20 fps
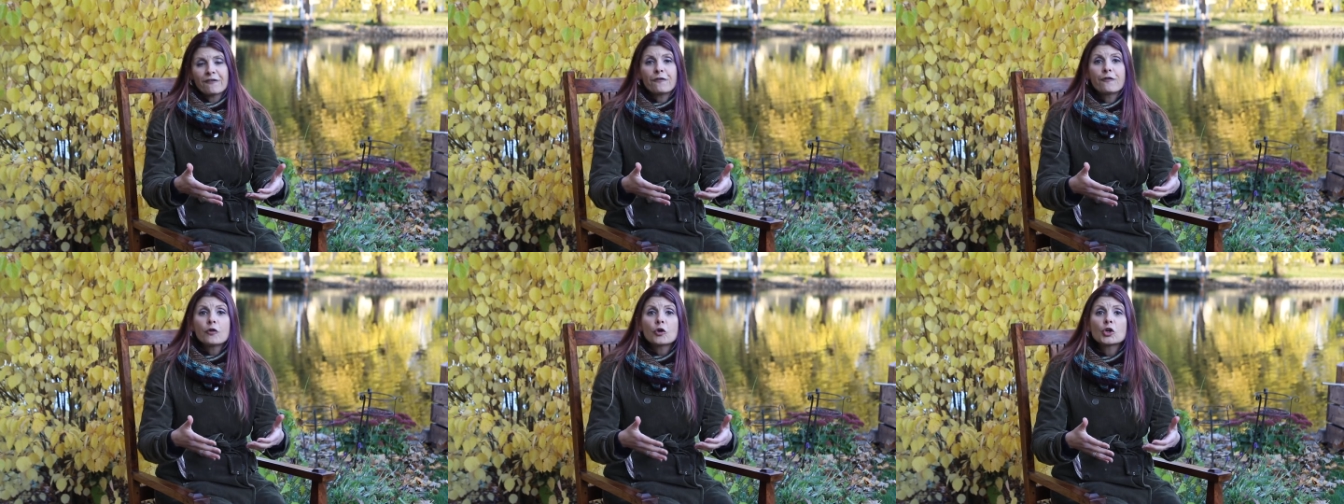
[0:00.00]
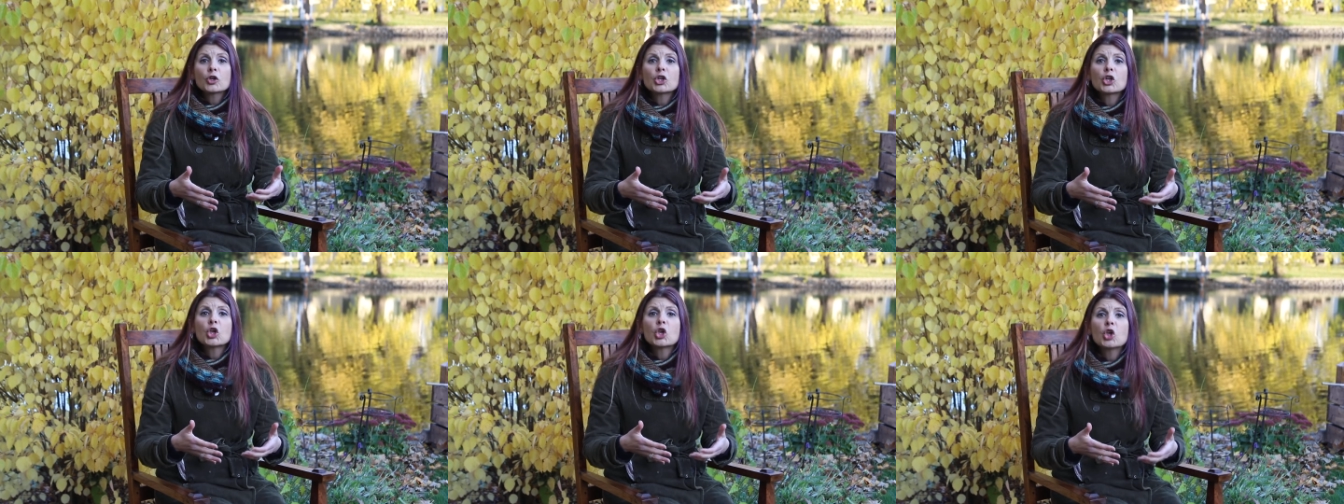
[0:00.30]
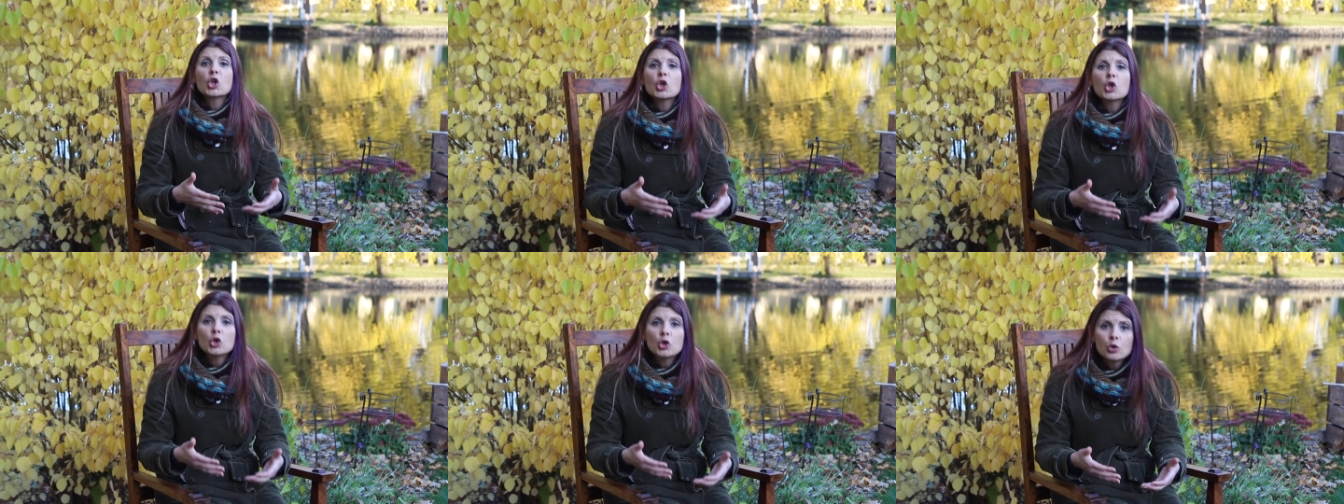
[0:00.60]
for
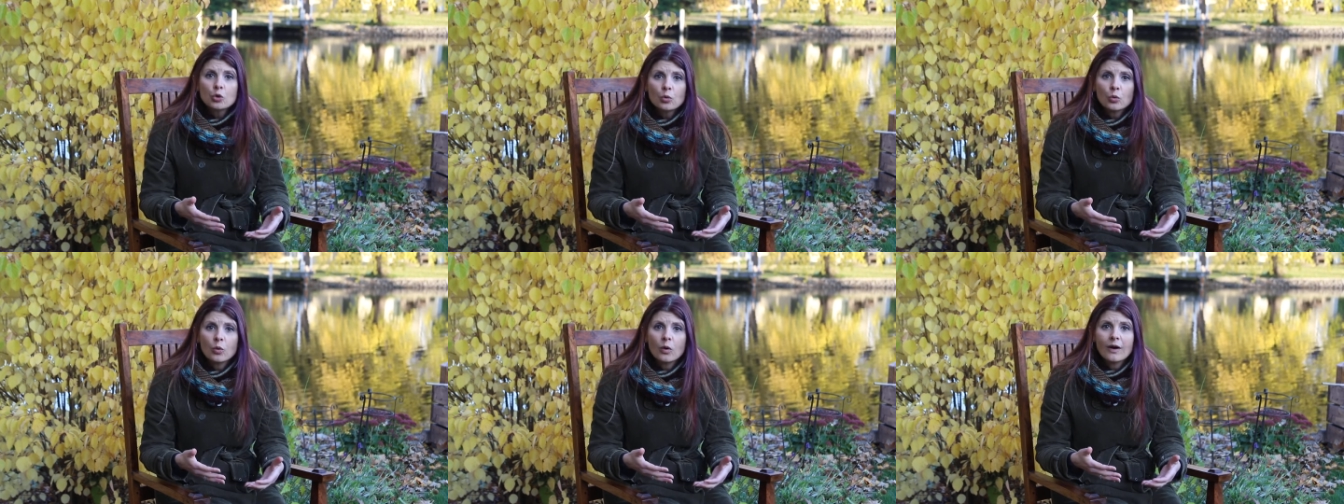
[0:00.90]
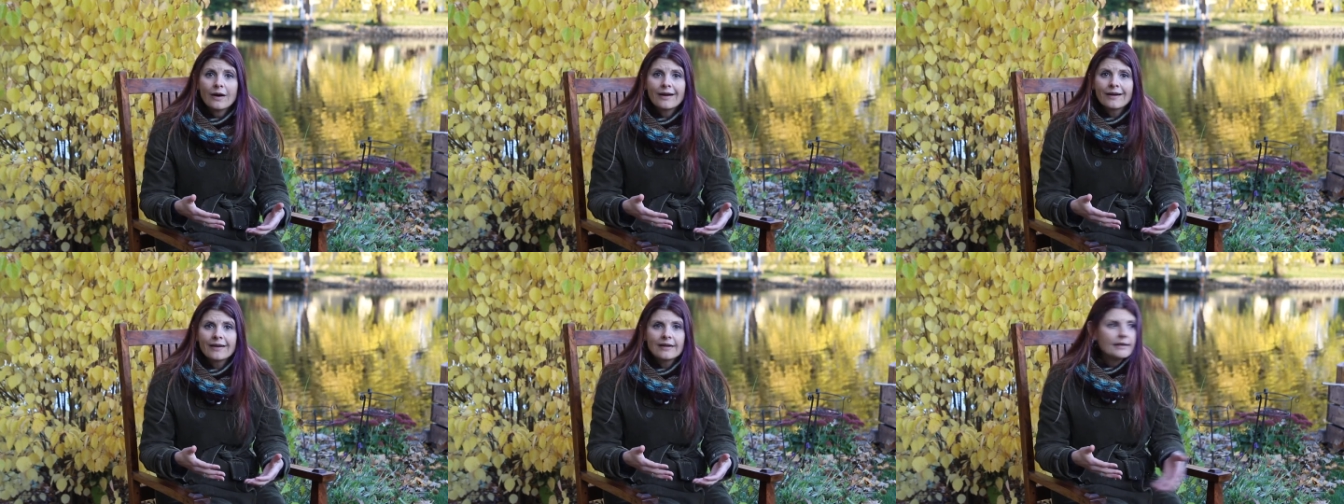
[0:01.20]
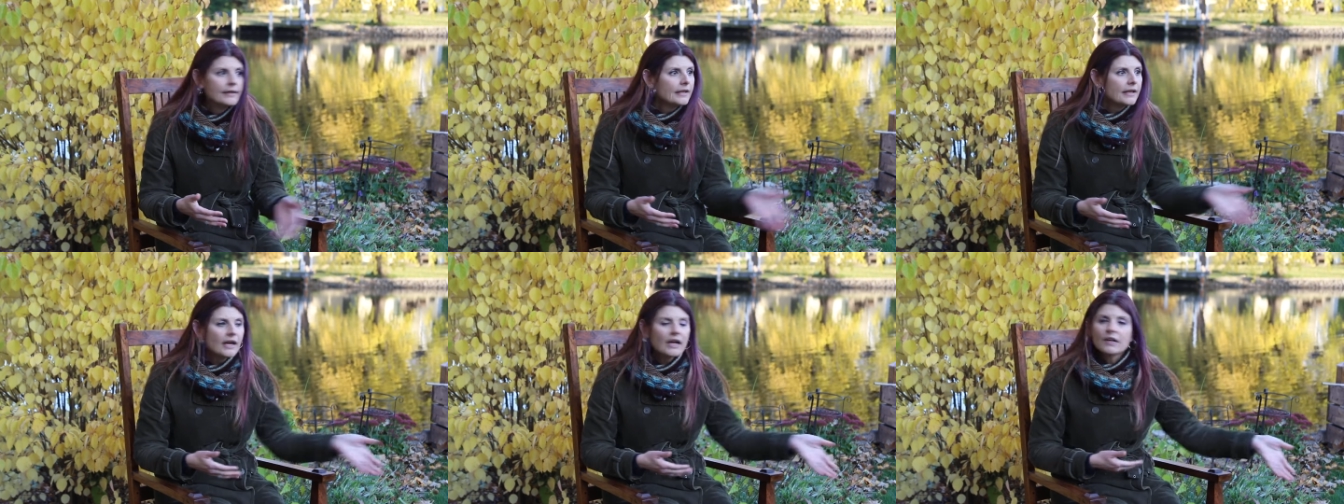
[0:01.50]
you,
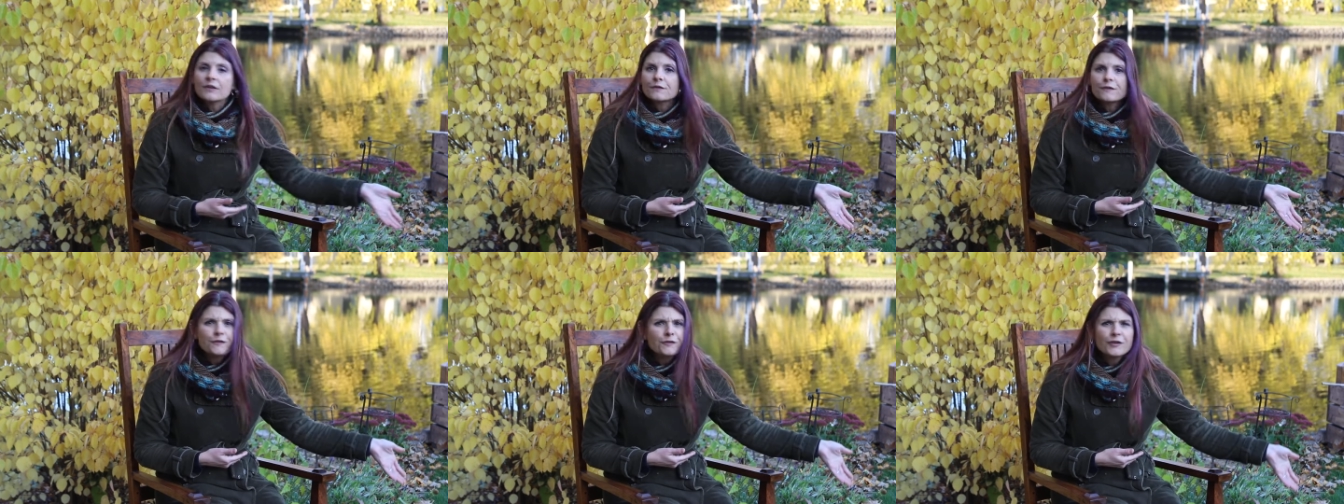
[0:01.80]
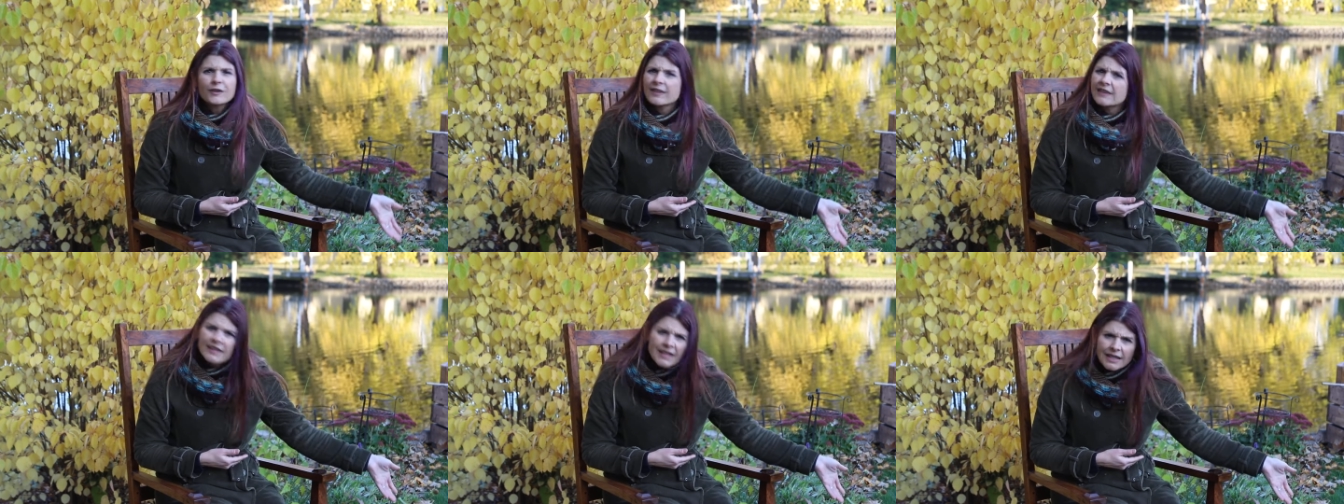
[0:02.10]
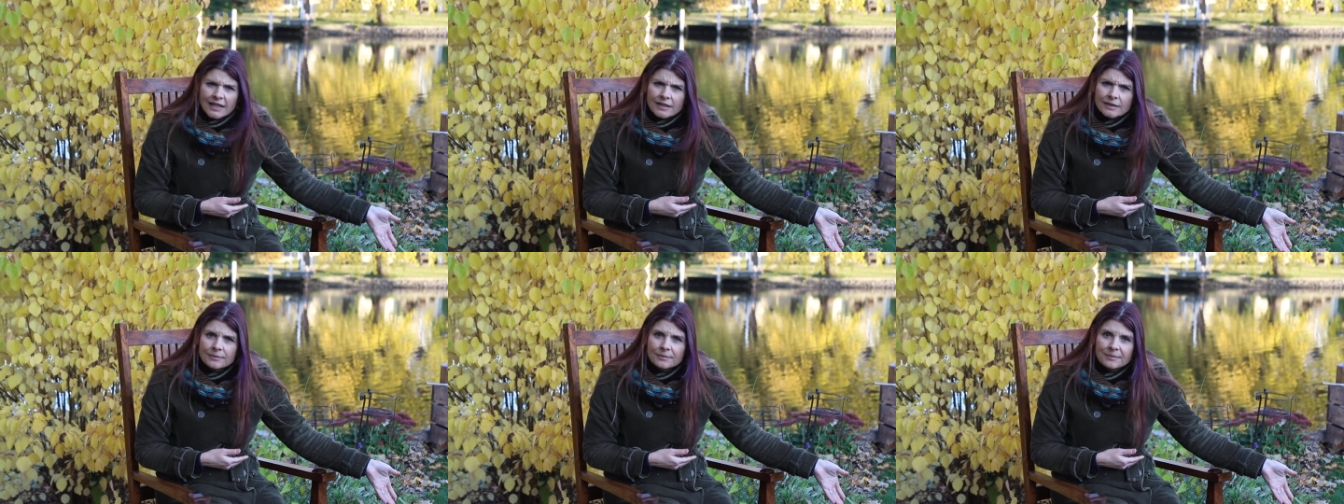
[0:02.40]
not for
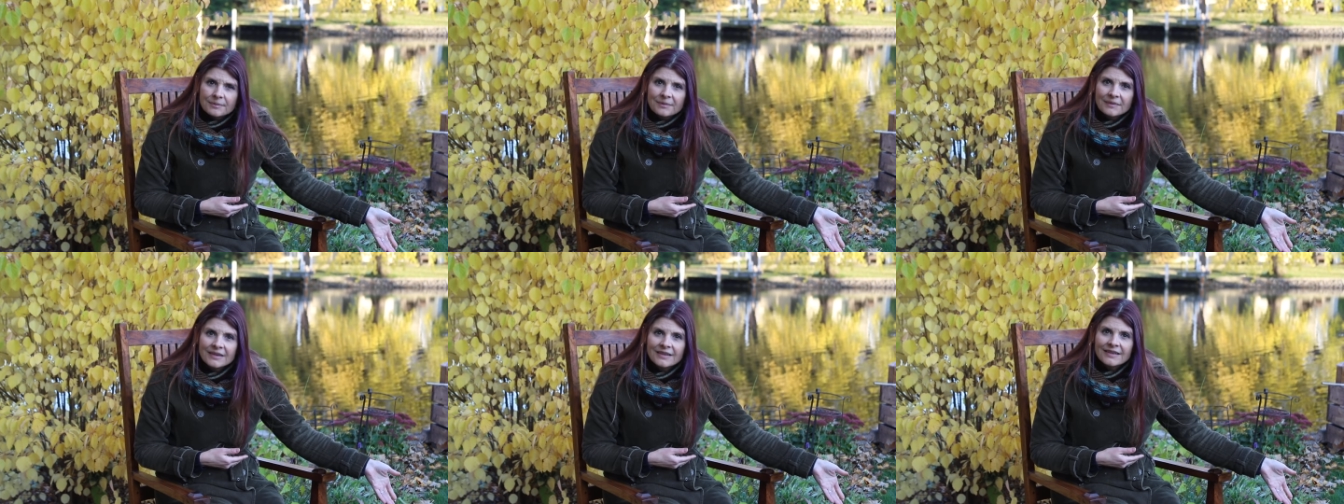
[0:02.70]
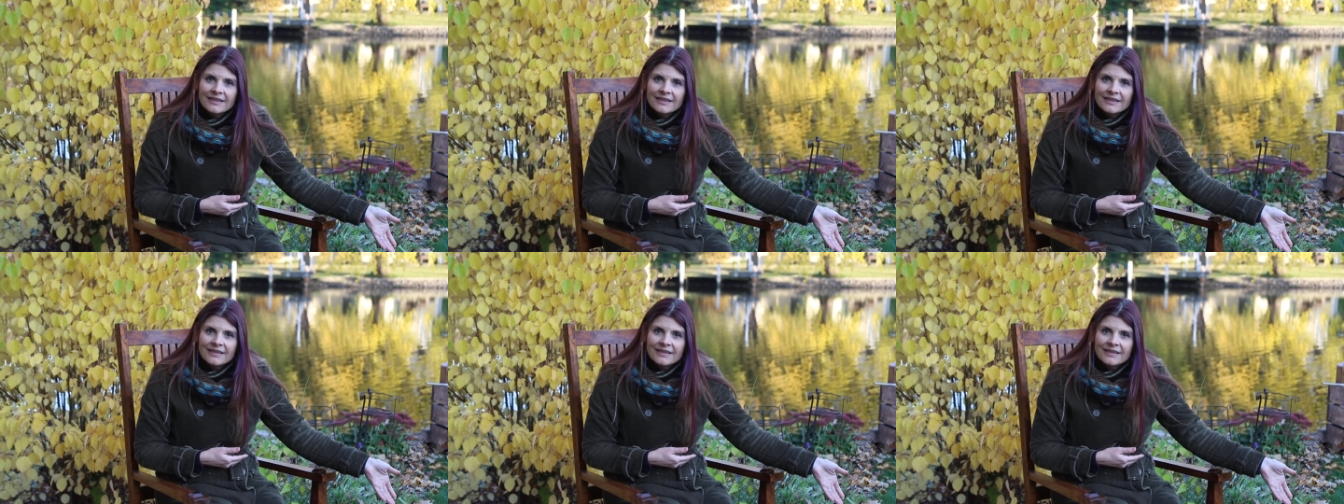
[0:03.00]
them.